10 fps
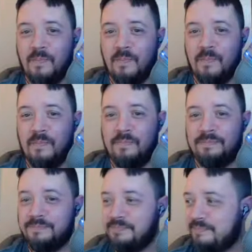can't do any
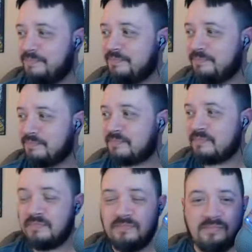better than that.
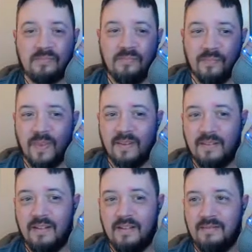I mean, how hard is it to
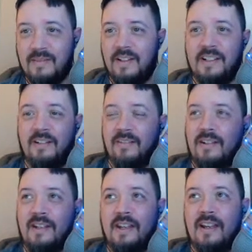say that?